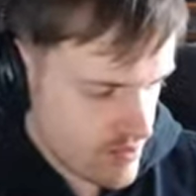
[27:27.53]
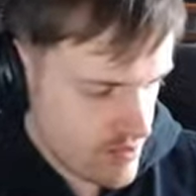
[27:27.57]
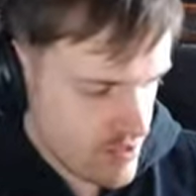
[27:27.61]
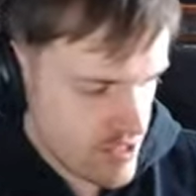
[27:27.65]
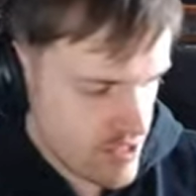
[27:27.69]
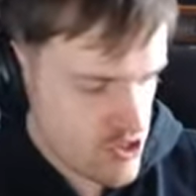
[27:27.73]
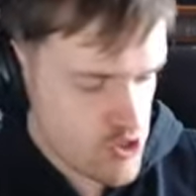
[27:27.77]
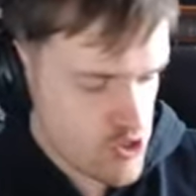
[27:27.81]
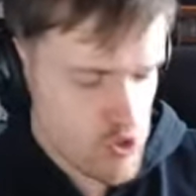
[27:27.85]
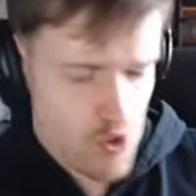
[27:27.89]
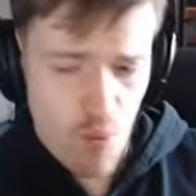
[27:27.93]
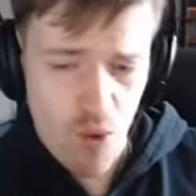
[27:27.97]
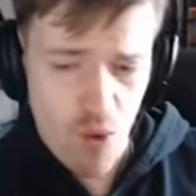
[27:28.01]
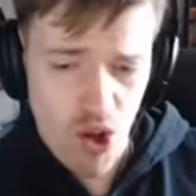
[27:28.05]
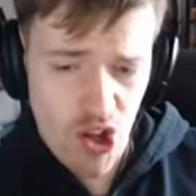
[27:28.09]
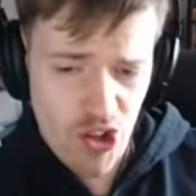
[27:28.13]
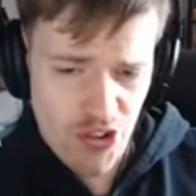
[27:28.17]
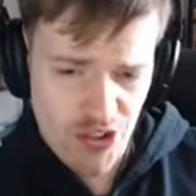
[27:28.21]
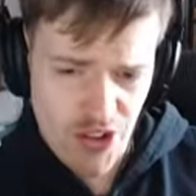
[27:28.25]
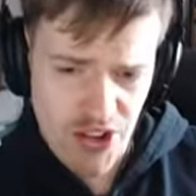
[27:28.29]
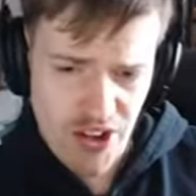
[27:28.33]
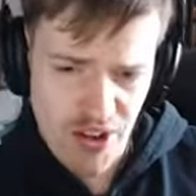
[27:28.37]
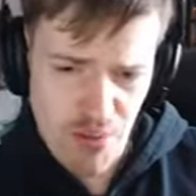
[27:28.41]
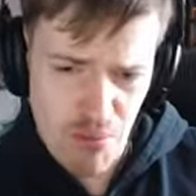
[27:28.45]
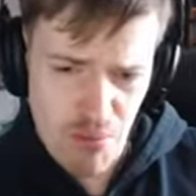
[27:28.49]
It took a while
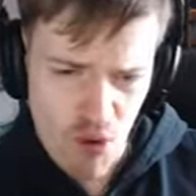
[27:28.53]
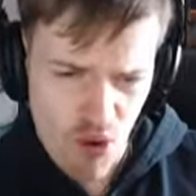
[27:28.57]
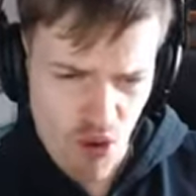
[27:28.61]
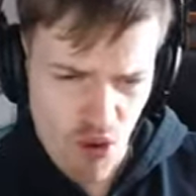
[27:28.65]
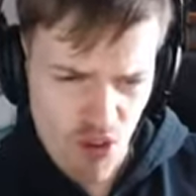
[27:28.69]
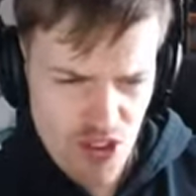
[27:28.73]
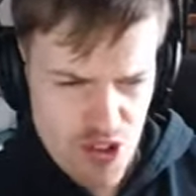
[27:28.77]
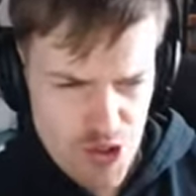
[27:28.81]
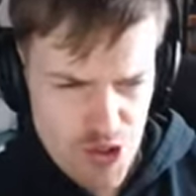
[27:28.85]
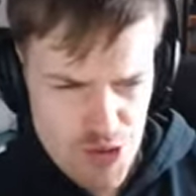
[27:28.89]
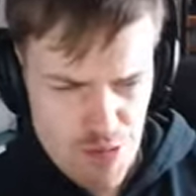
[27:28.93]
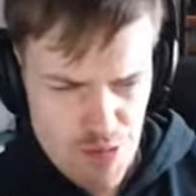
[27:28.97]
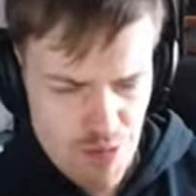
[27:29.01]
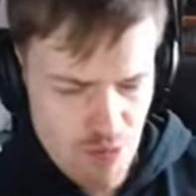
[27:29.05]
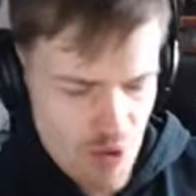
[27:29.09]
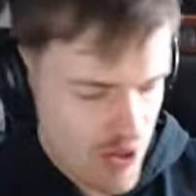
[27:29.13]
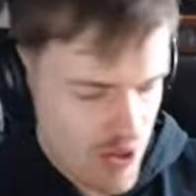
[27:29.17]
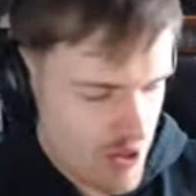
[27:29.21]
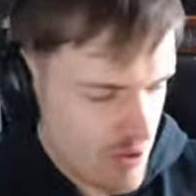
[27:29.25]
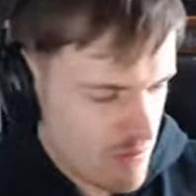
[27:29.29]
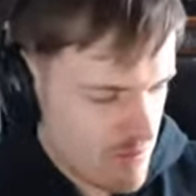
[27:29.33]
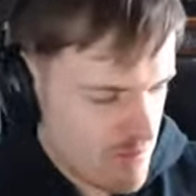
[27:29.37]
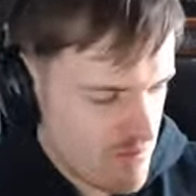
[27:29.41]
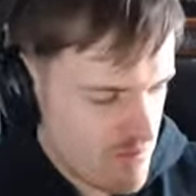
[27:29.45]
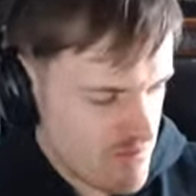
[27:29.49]
to kind of morph this
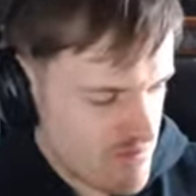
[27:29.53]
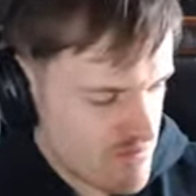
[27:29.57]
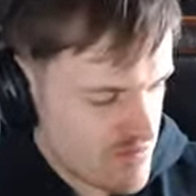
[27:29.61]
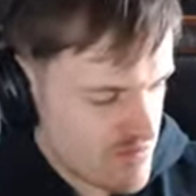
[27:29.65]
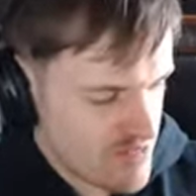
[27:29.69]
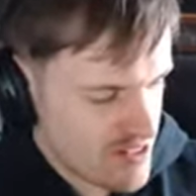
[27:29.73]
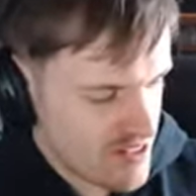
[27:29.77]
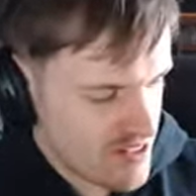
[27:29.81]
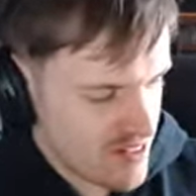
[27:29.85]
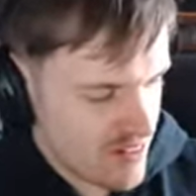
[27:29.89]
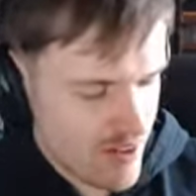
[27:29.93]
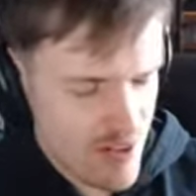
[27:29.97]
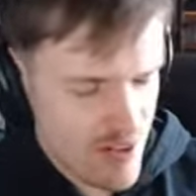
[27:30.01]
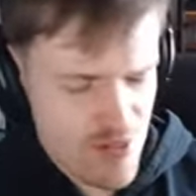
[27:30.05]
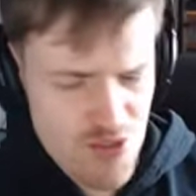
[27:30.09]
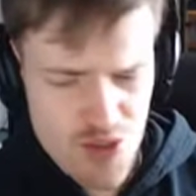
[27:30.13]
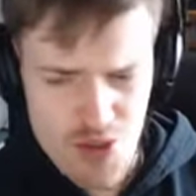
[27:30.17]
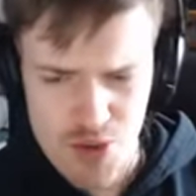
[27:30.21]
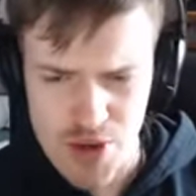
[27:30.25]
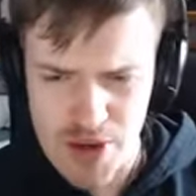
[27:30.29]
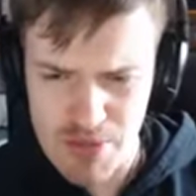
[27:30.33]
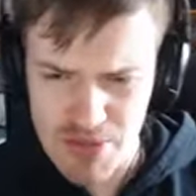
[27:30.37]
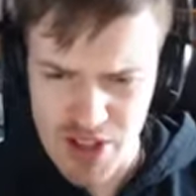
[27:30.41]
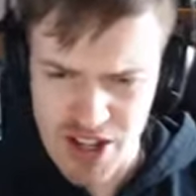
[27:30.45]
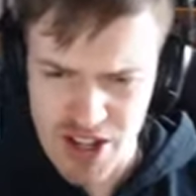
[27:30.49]
um, live
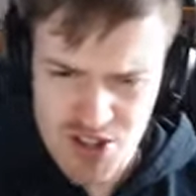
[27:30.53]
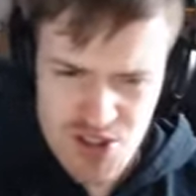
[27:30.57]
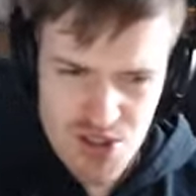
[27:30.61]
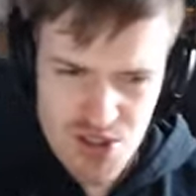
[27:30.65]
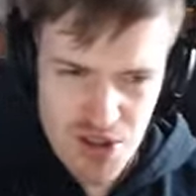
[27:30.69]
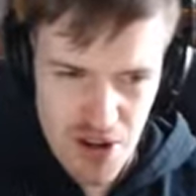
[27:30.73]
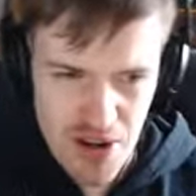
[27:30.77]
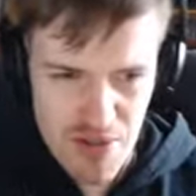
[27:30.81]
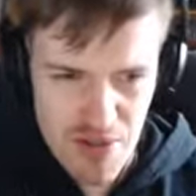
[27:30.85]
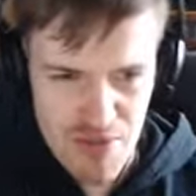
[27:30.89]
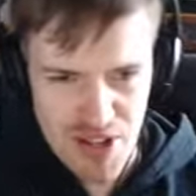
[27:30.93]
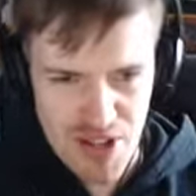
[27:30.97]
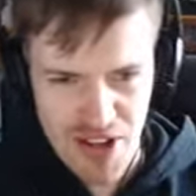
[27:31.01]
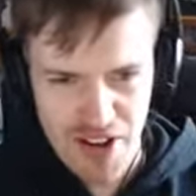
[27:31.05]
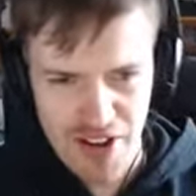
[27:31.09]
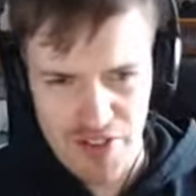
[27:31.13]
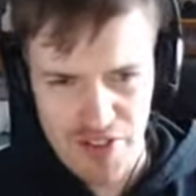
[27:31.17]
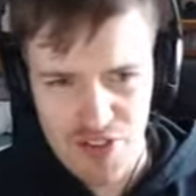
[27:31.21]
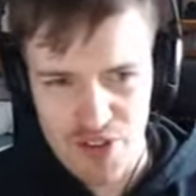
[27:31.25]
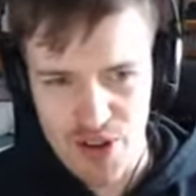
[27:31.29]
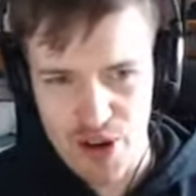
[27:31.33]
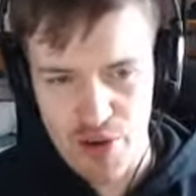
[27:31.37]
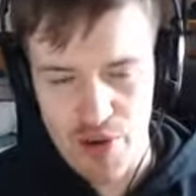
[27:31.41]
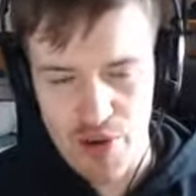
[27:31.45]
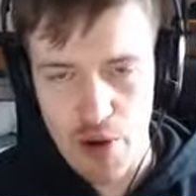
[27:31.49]
stream last time and kind
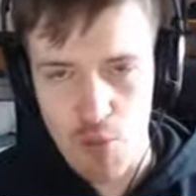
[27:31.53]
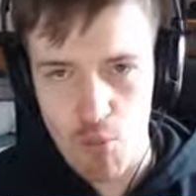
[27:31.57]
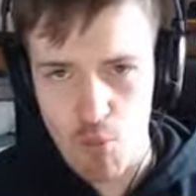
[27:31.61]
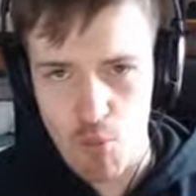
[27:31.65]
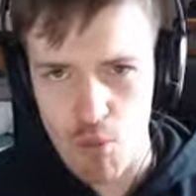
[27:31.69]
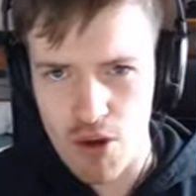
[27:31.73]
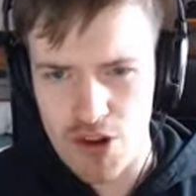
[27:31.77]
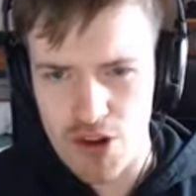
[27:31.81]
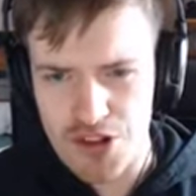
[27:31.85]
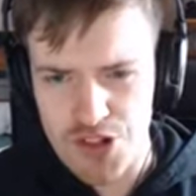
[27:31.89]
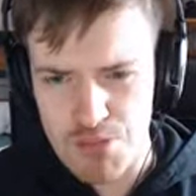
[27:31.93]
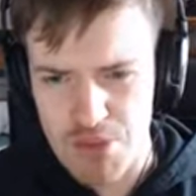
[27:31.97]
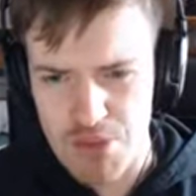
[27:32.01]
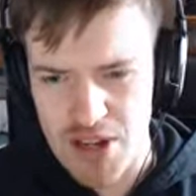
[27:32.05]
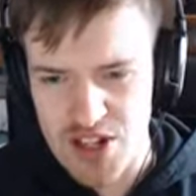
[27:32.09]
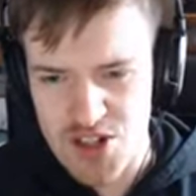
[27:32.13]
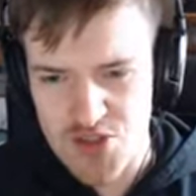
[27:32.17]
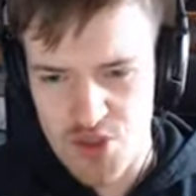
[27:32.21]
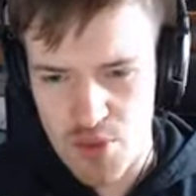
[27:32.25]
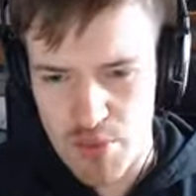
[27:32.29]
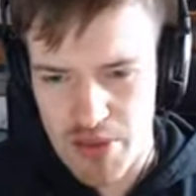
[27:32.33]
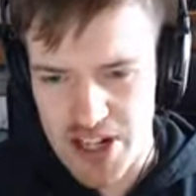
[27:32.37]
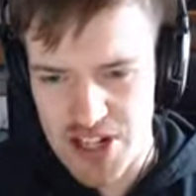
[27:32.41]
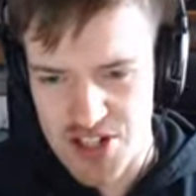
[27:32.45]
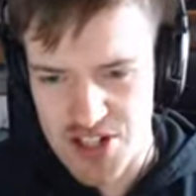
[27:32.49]
of figure out what's best
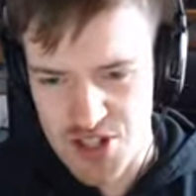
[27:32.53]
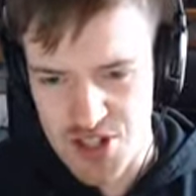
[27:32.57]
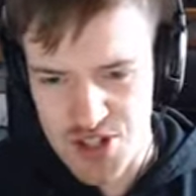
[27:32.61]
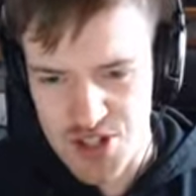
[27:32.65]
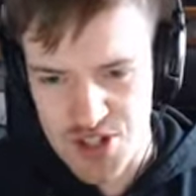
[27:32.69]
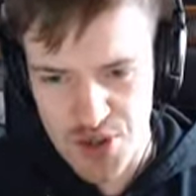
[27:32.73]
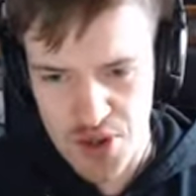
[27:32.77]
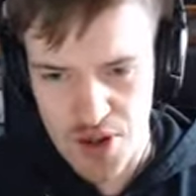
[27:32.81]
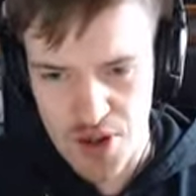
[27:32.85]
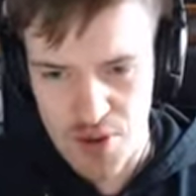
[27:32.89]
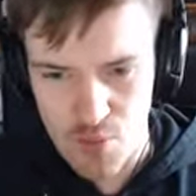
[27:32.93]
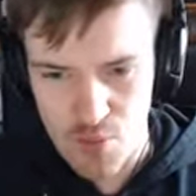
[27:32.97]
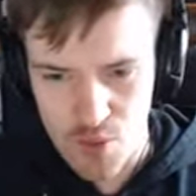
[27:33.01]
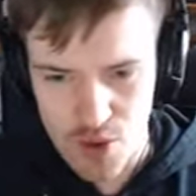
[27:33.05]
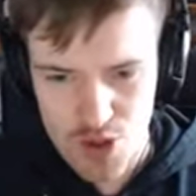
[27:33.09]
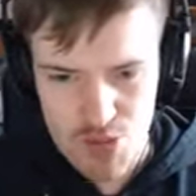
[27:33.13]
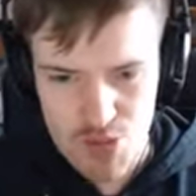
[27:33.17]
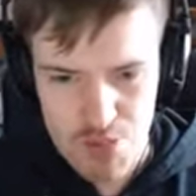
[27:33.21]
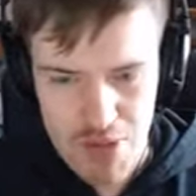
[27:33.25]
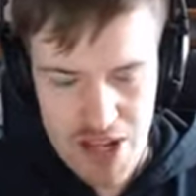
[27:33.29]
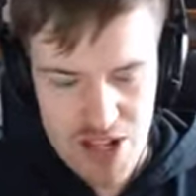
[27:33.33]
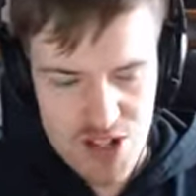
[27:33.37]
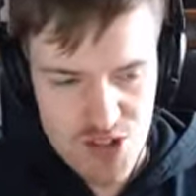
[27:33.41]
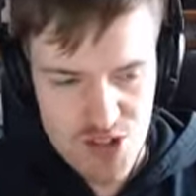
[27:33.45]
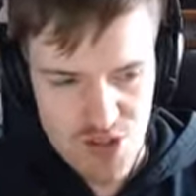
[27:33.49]
for me to decide and what's
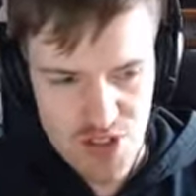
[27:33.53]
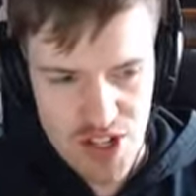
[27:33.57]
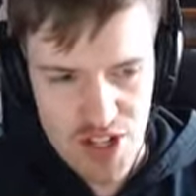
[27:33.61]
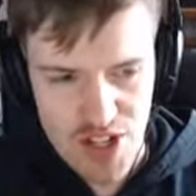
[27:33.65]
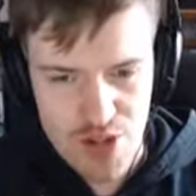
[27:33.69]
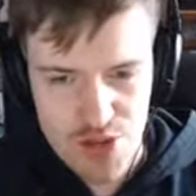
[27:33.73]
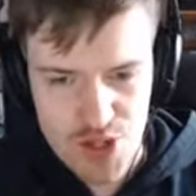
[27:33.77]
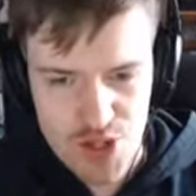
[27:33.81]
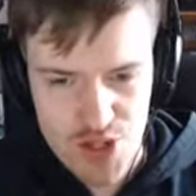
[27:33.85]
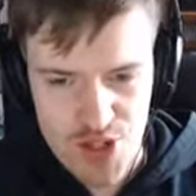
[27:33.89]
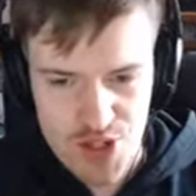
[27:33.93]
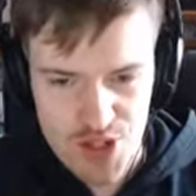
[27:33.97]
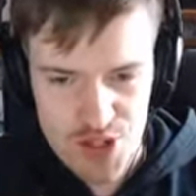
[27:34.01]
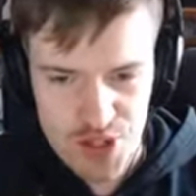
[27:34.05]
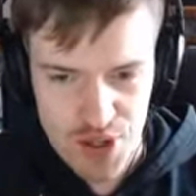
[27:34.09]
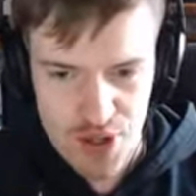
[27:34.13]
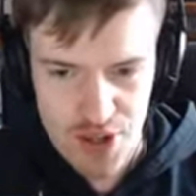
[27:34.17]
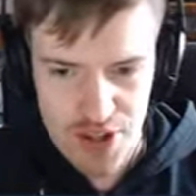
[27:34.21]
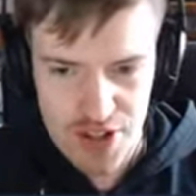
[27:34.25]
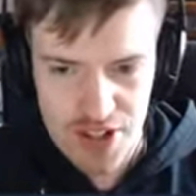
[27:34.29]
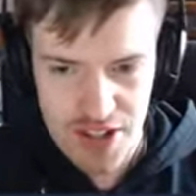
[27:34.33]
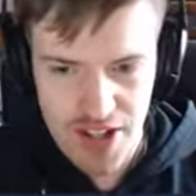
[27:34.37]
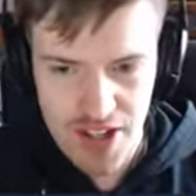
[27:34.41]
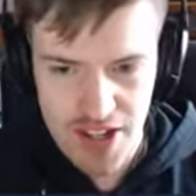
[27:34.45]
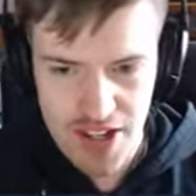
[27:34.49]
best for you to
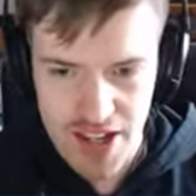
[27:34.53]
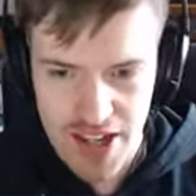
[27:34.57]
decide.